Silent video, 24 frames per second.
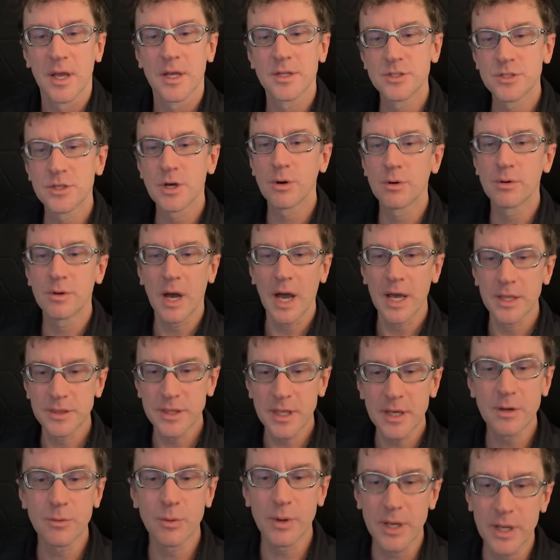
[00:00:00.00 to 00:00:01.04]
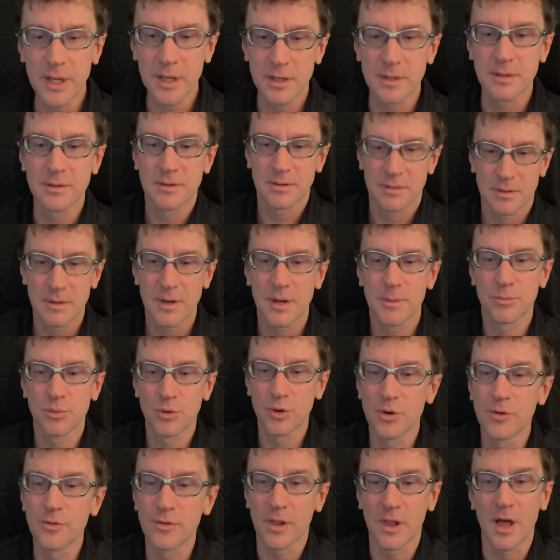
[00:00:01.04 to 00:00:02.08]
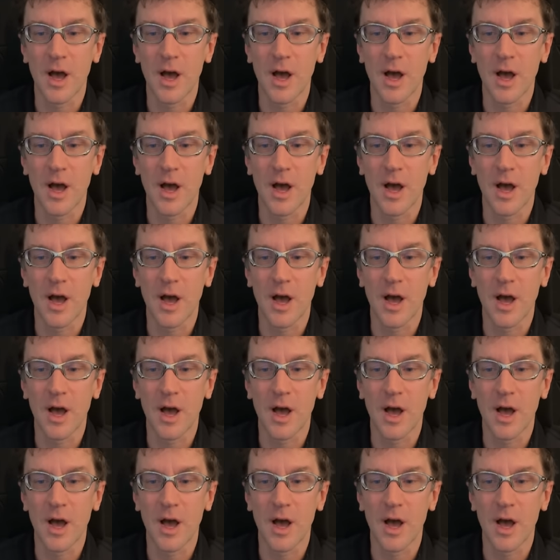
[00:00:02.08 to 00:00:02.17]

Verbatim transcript: And so I think we can improve a